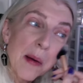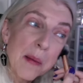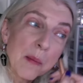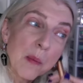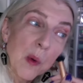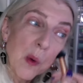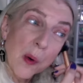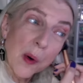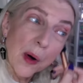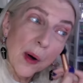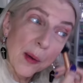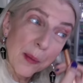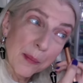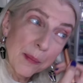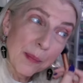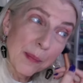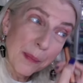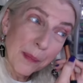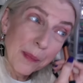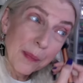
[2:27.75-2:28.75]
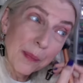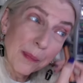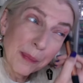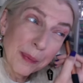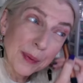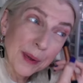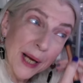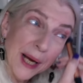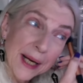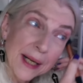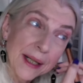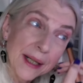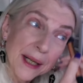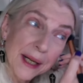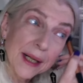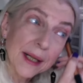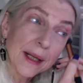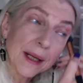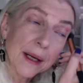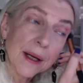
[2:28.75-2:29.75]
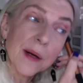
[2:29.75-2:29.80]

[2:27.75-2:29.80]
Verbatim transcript: more blending.